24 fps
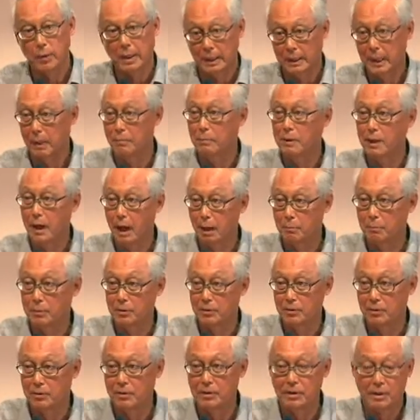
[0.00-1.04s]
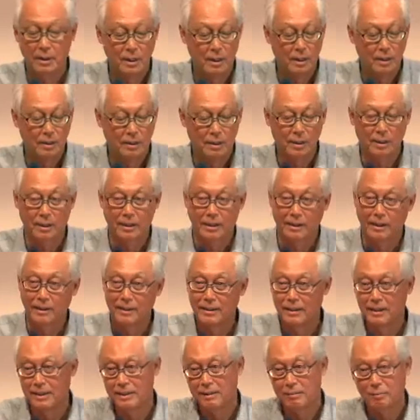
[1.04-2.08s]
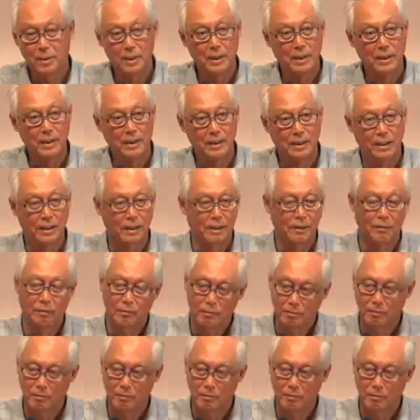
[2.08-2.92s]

the time comes, meaning, there